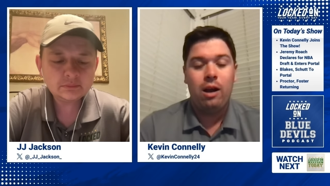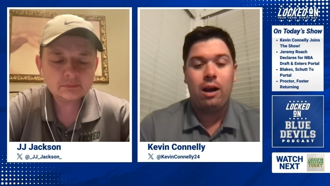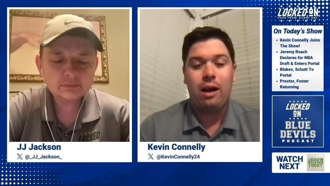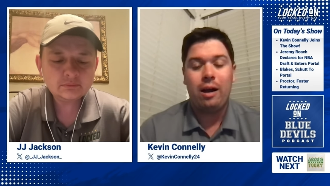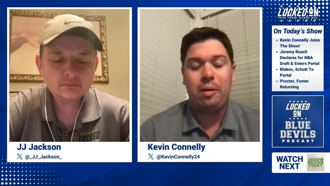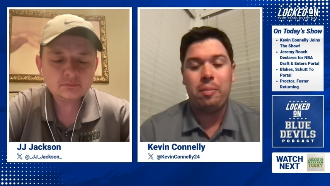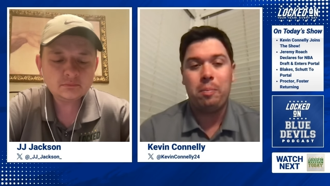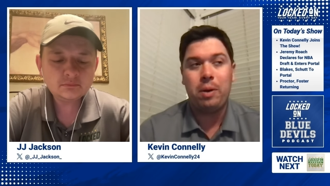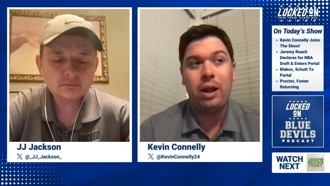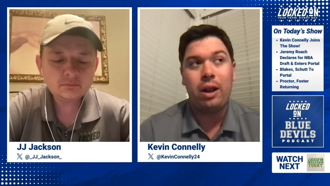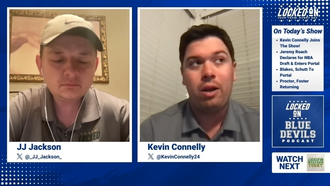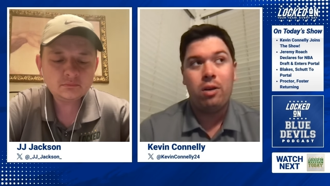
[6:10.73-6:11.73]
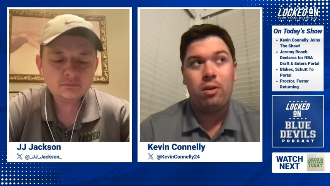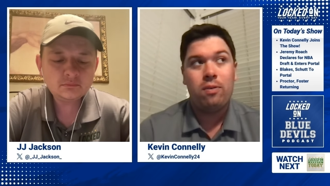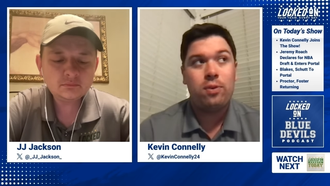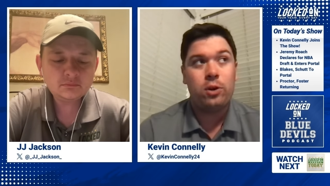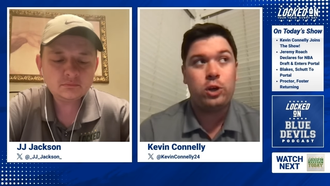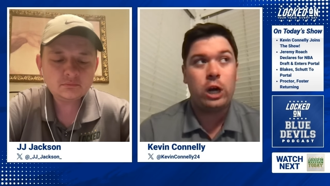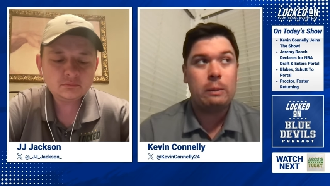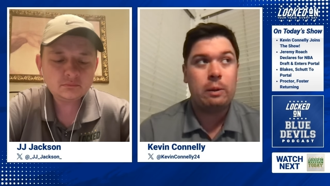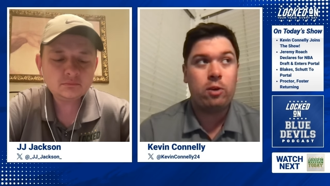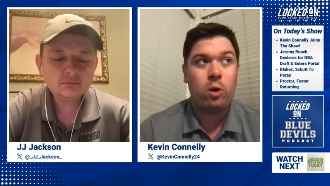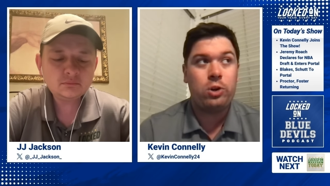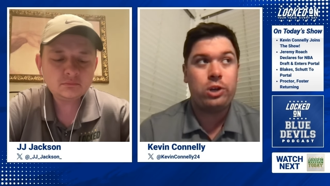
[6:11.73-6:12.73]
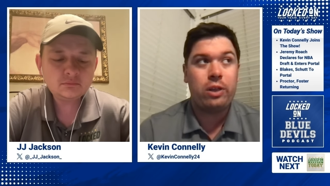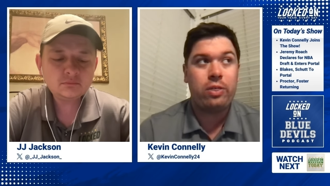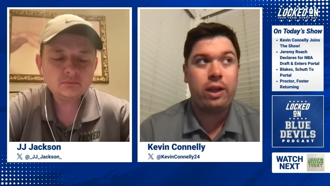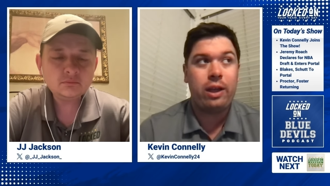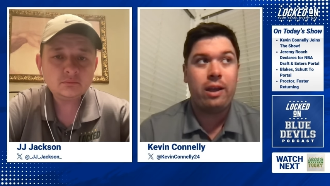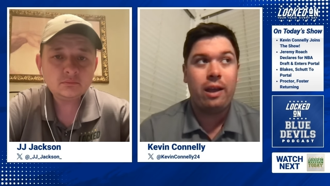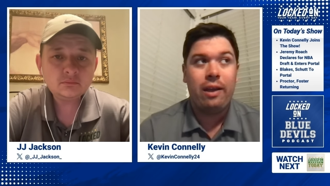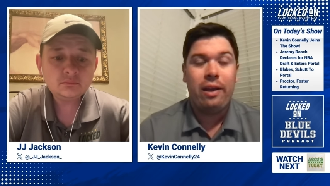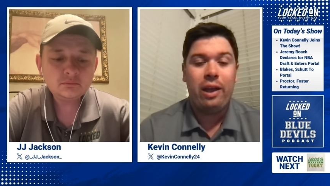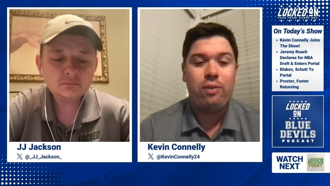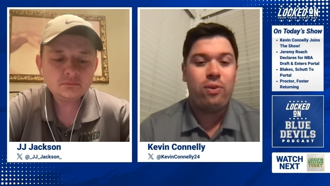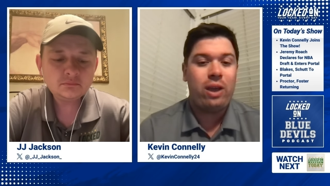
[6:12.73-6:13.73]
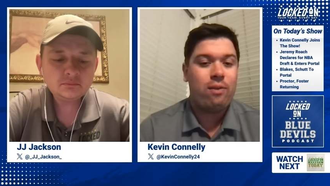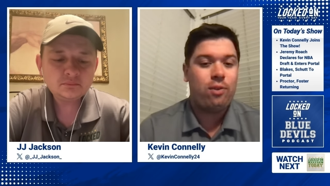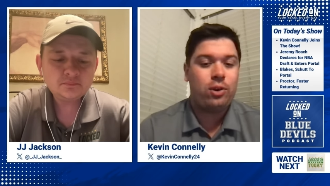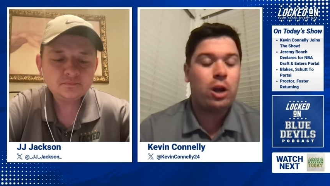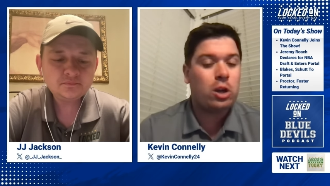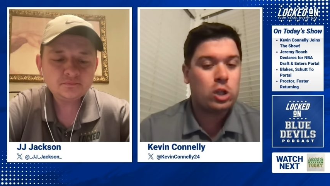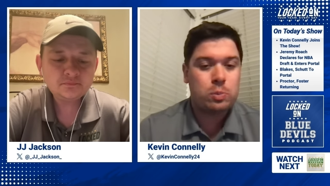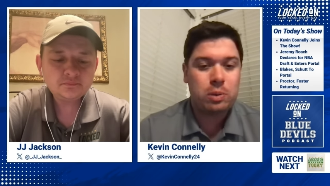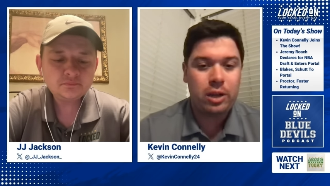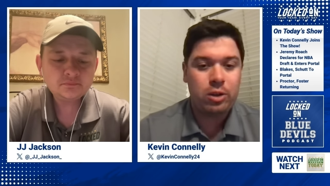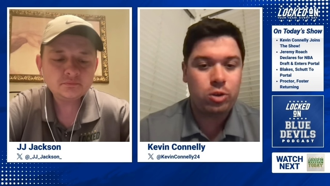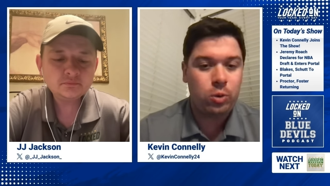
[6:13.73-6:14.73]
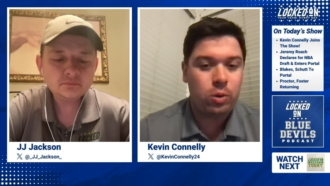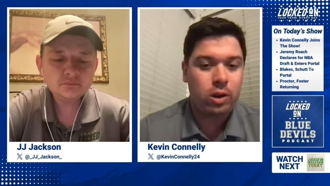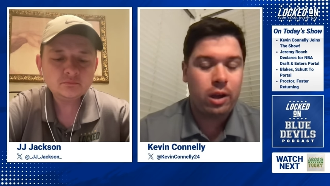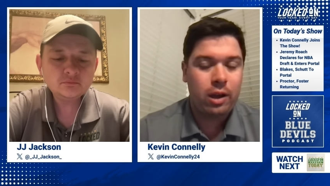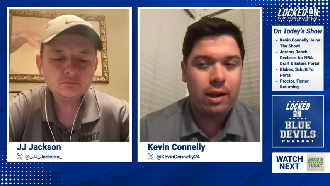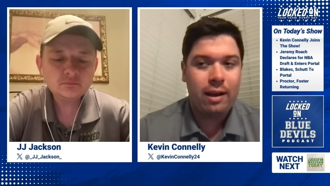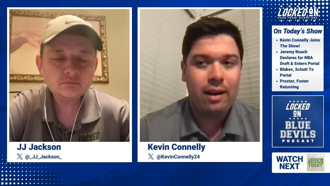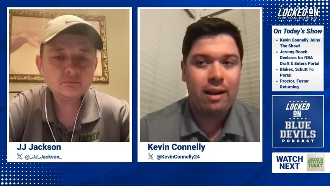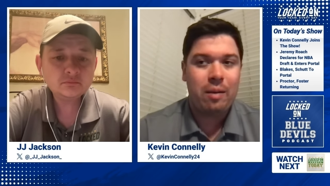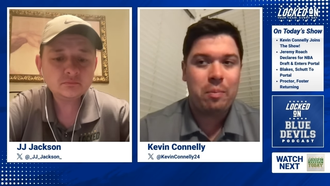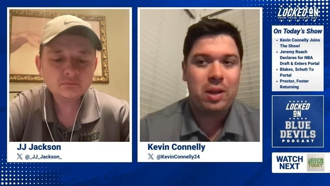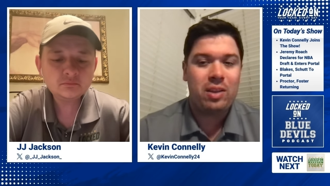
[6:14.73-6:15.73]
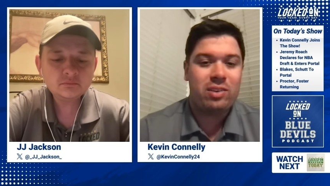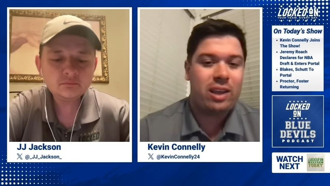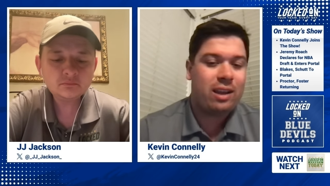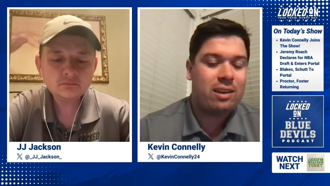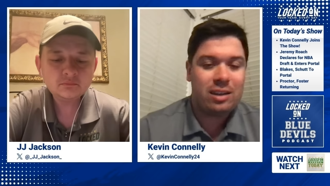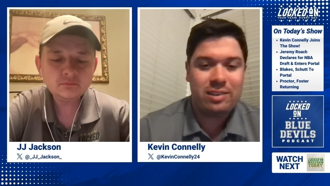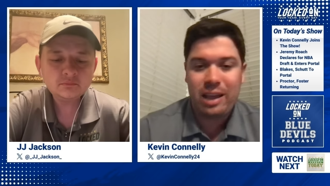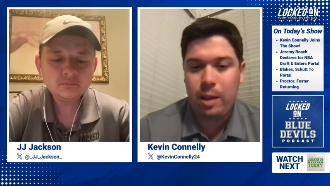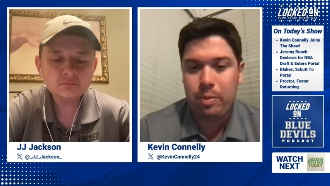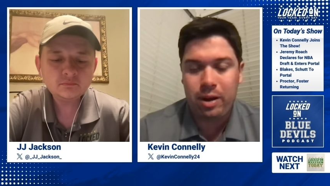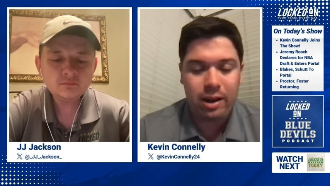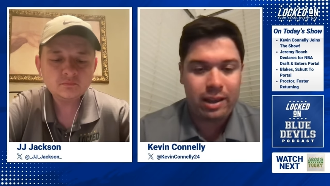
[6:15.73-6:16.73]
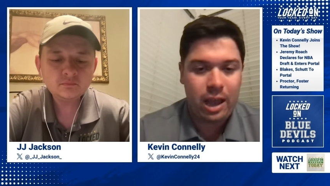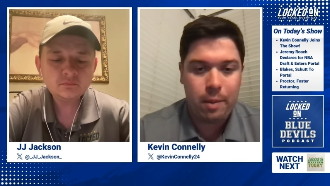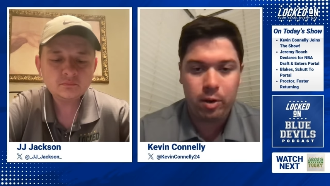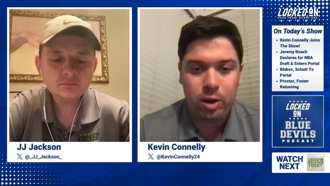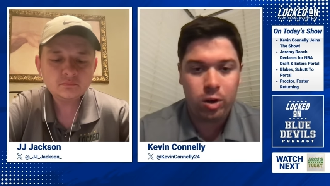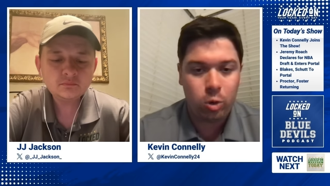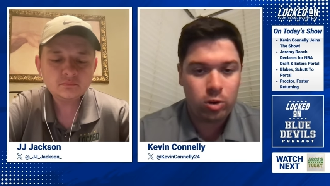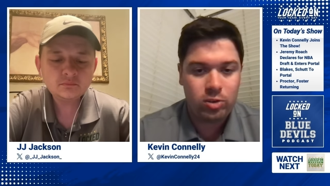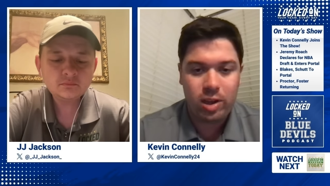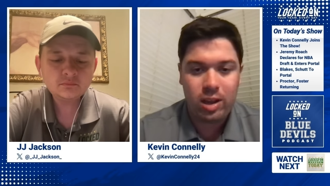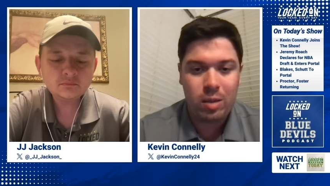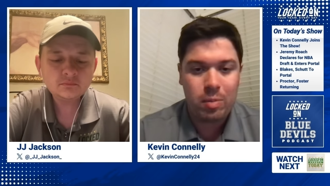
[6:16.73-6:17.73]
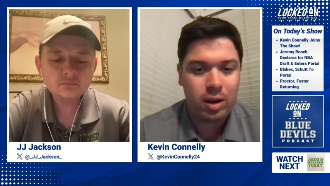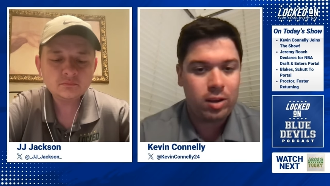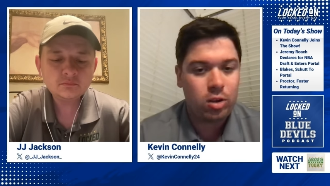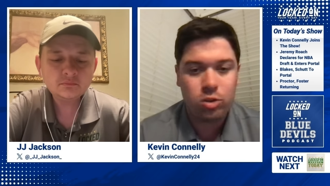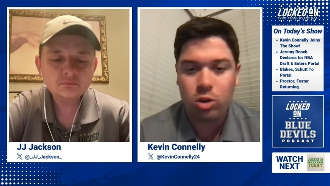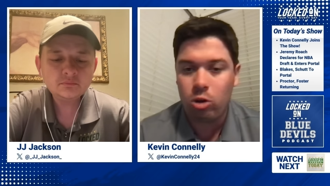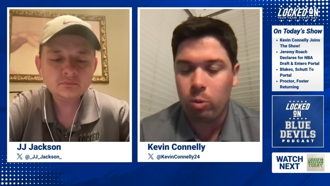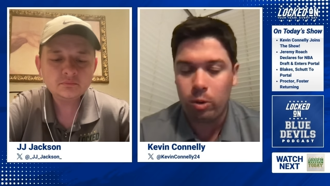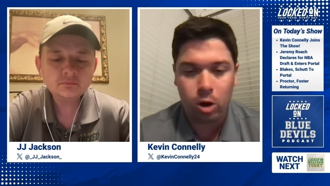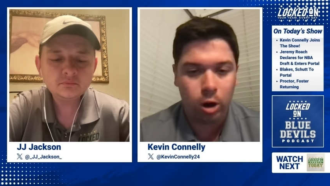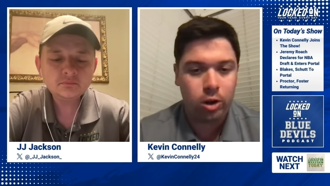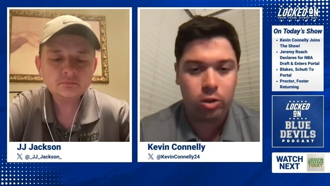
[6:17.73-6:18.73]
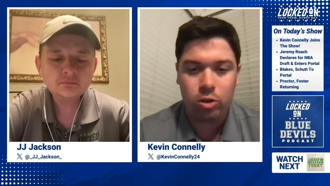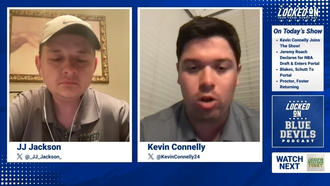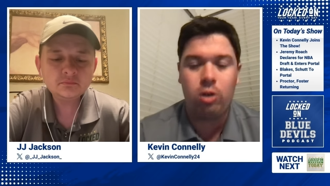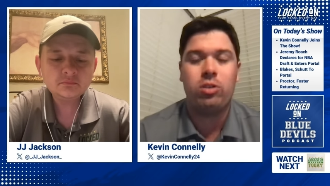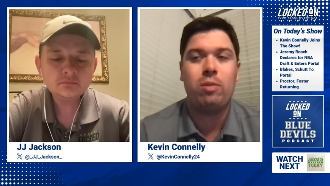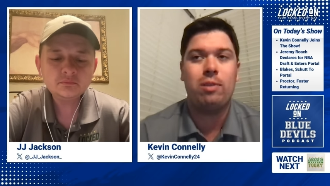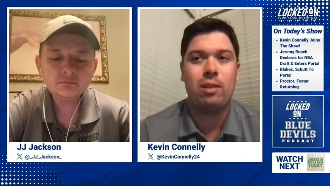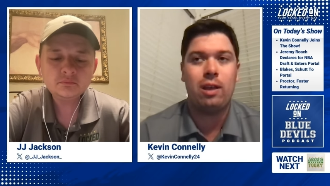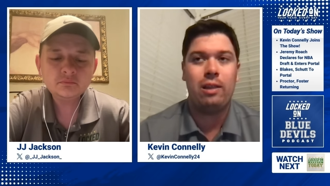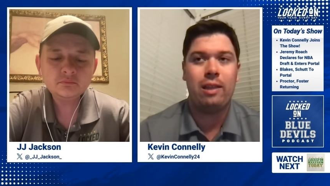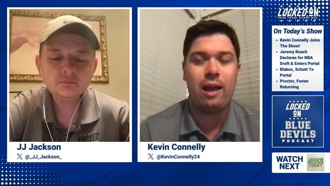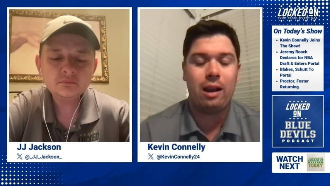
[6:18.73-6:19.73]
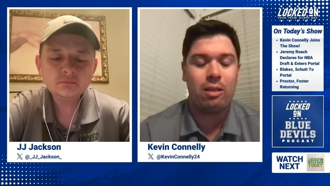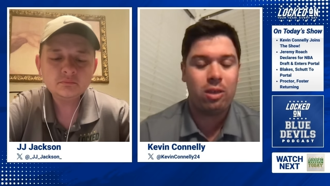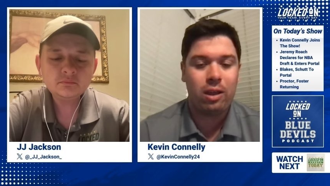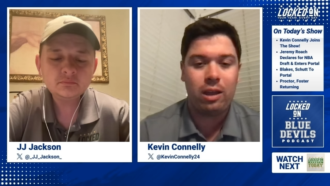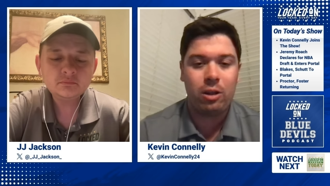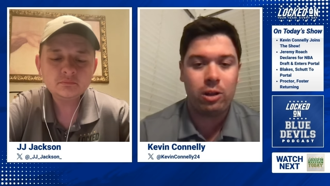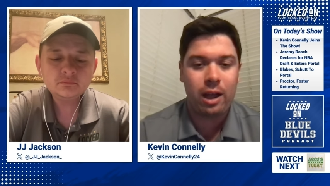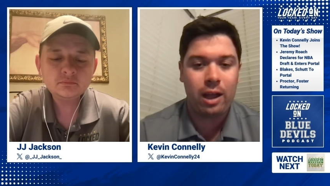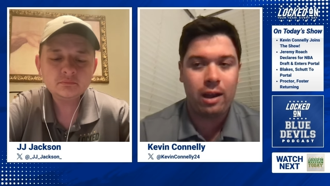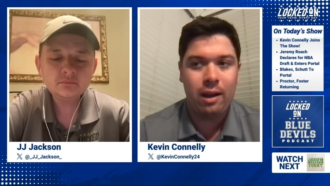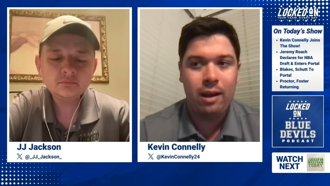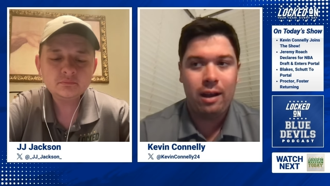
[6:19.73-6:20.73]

Speaker 1: Um, but for Jeremy Roach, I think if he ever does play Duke um, and say it does happen at a Cameron Indoor Stadium and he does go to an Arkansas or something like that, I think he'll get